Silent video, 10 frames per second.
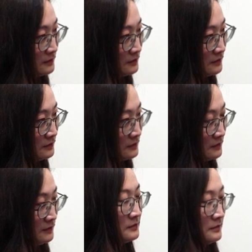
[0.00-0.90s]

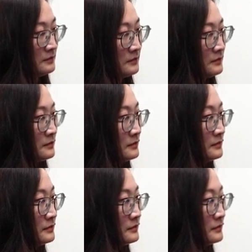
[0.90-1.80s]

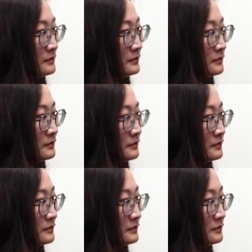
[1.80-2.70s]

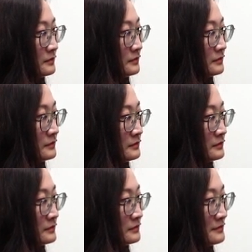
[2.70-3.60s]

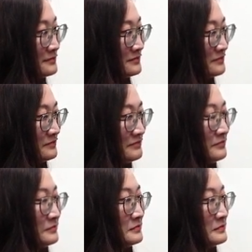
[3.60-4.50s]

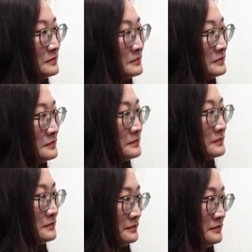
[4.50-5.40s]

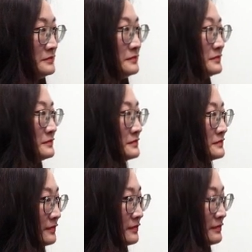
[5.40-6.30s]

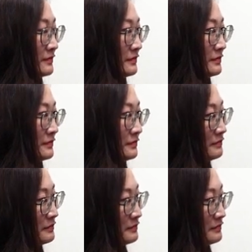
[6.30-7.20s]

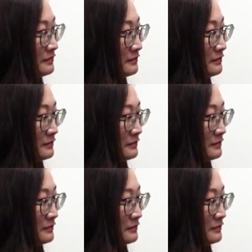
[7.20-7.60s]
No words are spoken by the person on screen.